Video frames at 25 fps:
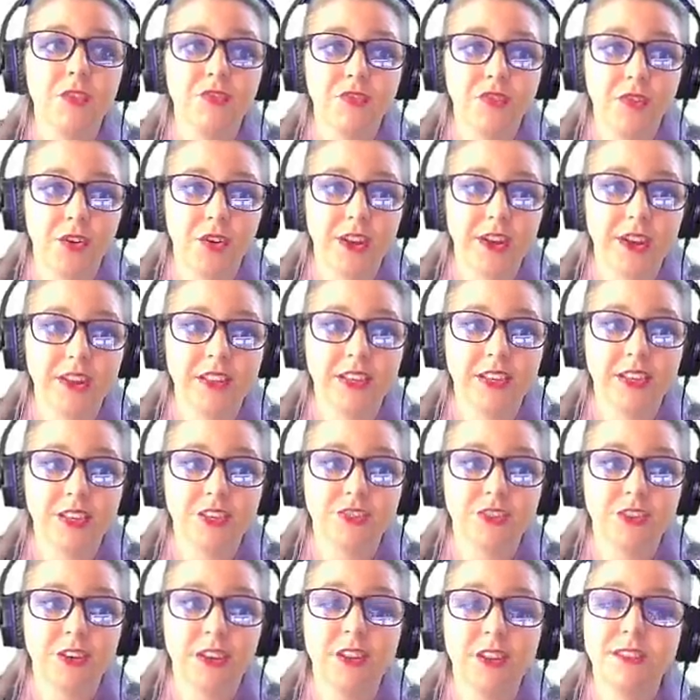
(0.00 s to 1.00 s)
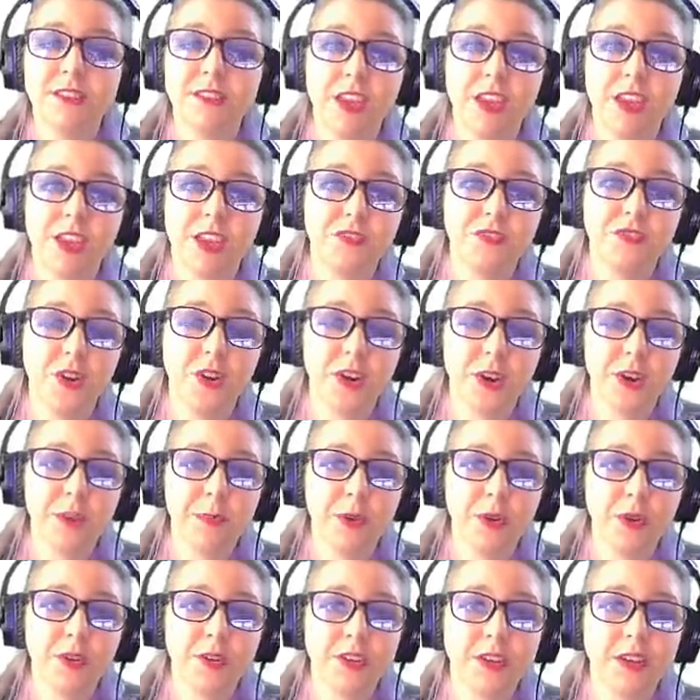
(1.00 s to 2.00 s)
40 electrons and 40
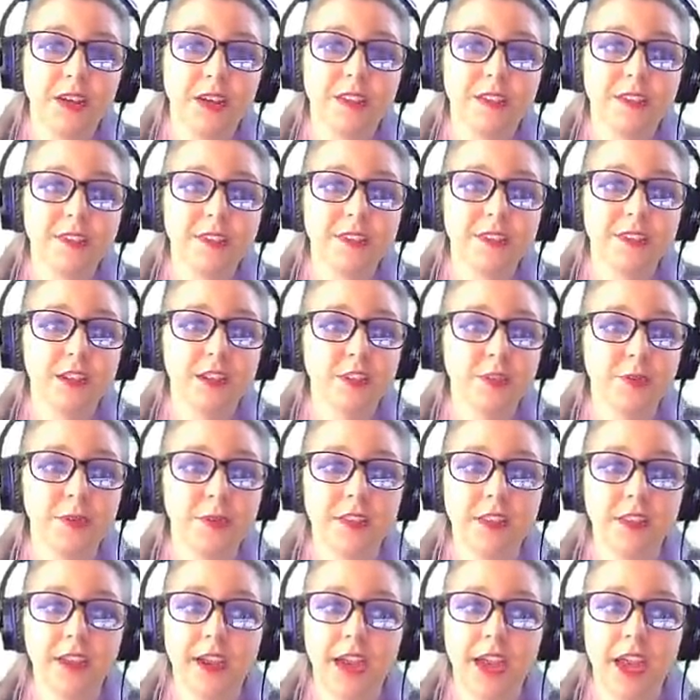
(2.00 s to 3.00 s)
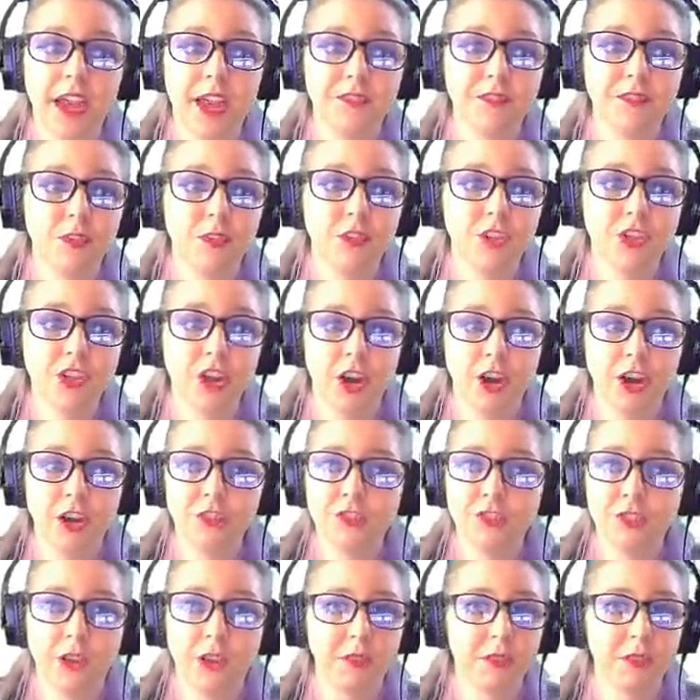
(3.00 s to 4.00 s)
protons tells me that I have no
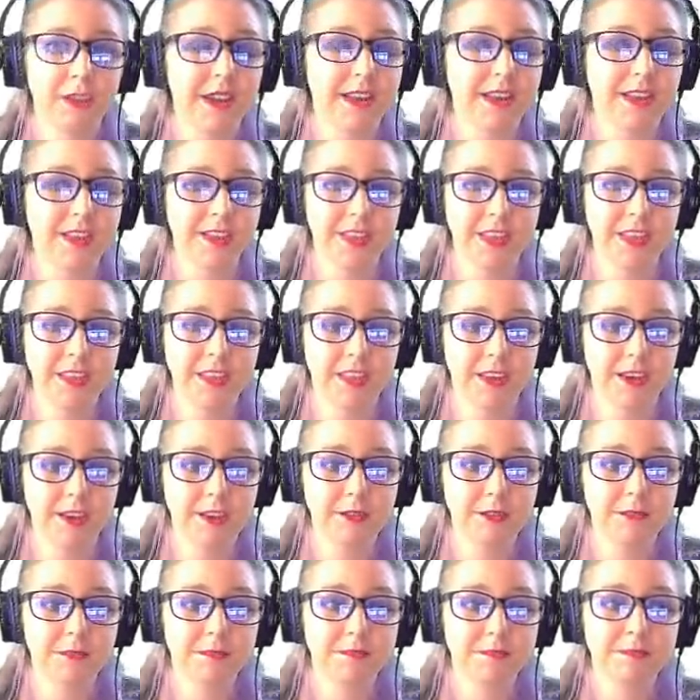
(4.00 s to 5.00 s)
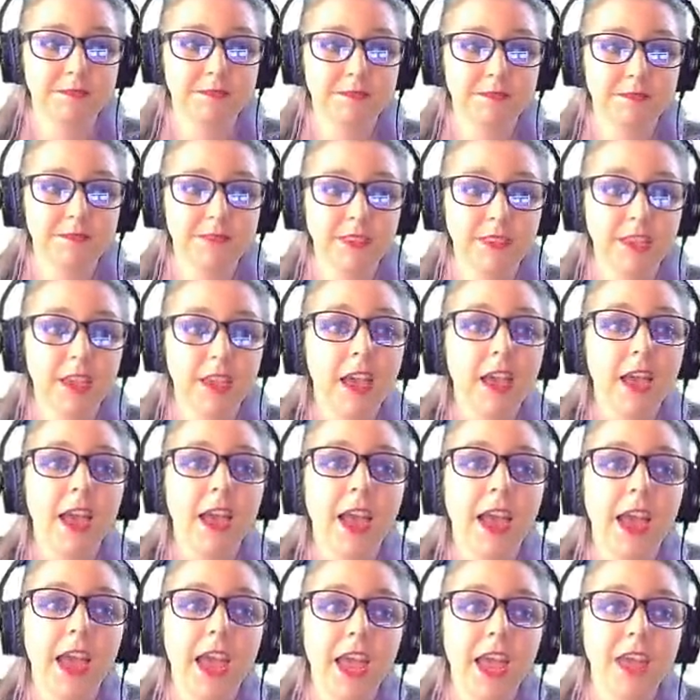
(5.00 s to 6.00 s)
charge, so I write nothing there.
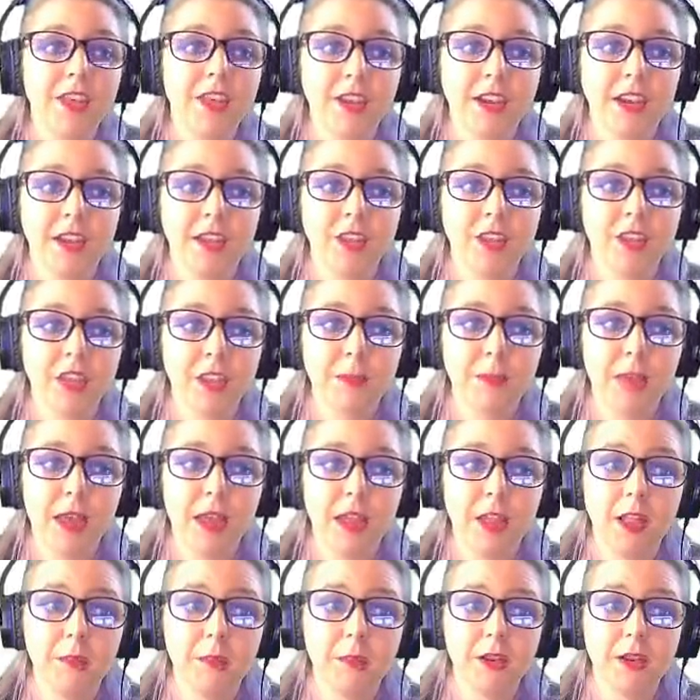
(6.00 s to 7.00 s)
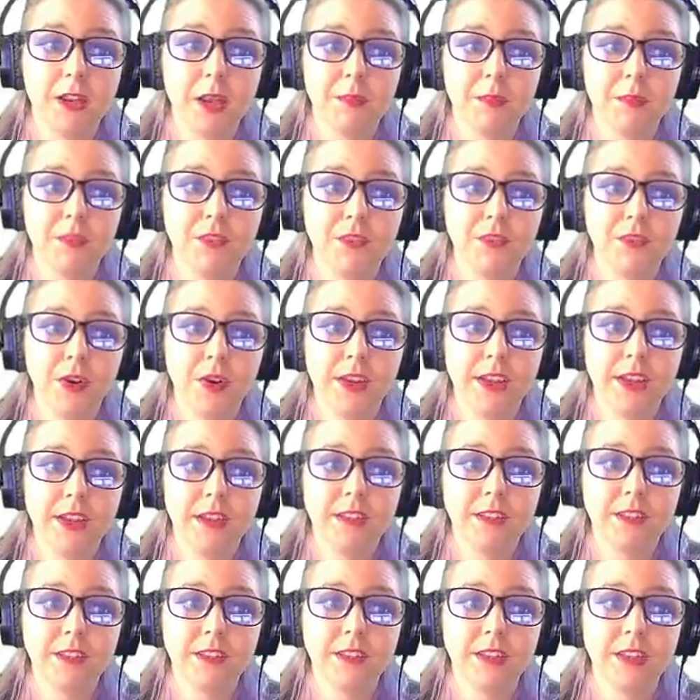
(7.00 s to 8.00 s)
And then I look up element number
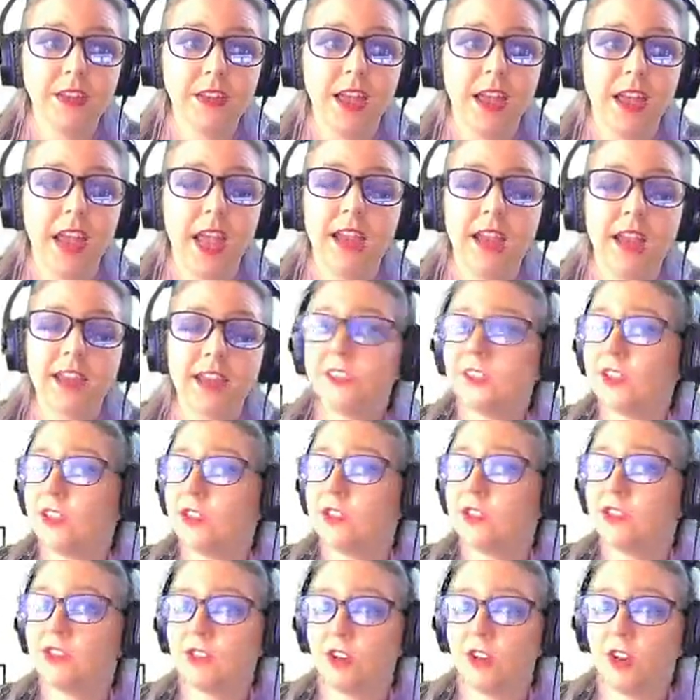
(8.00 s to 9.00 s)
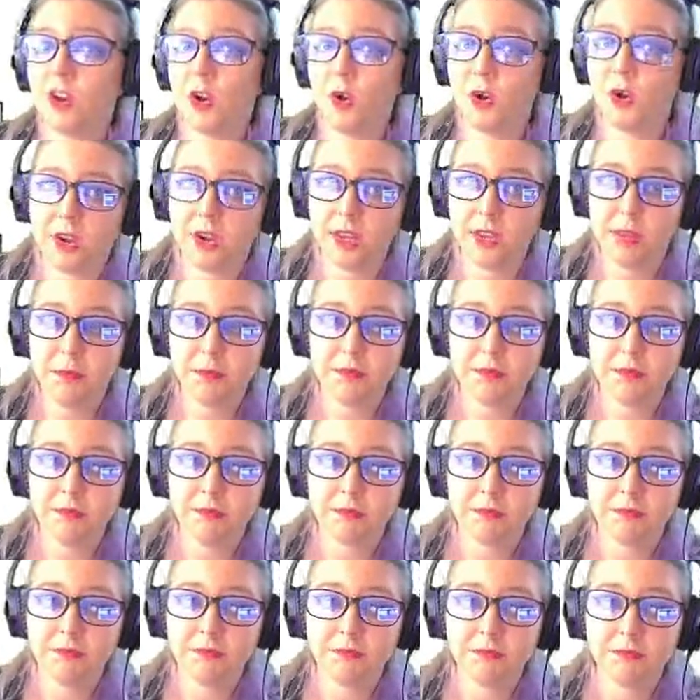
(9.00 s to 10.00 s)
40, and it's zirconium,
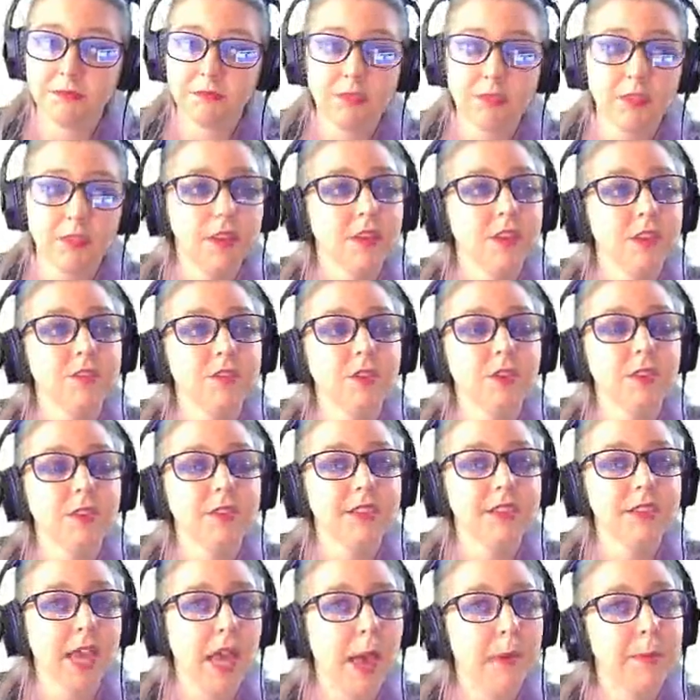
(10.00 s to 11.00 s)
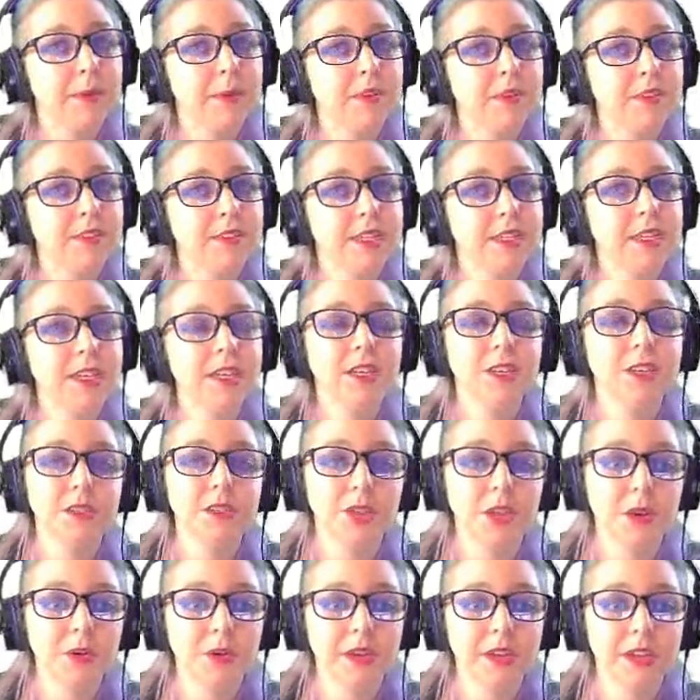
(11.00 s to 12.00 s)
so it's capital Z,
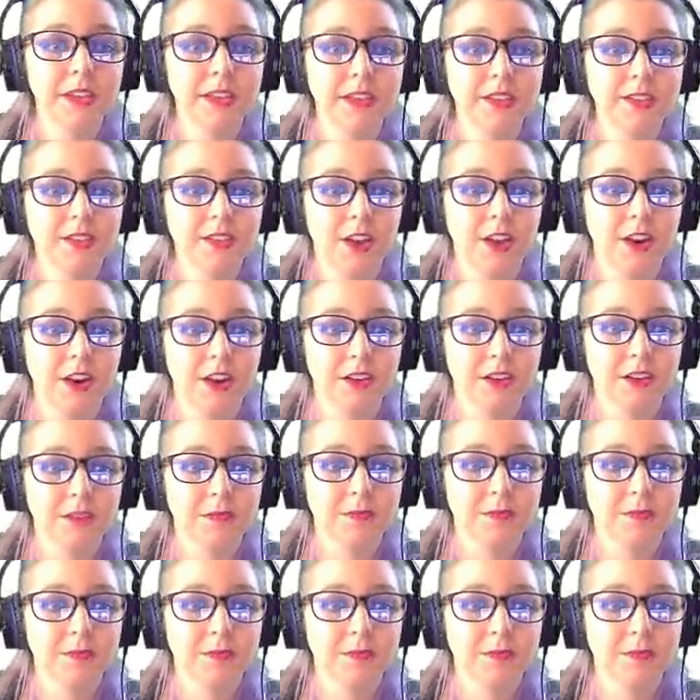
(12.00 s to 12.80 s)
lowercase r.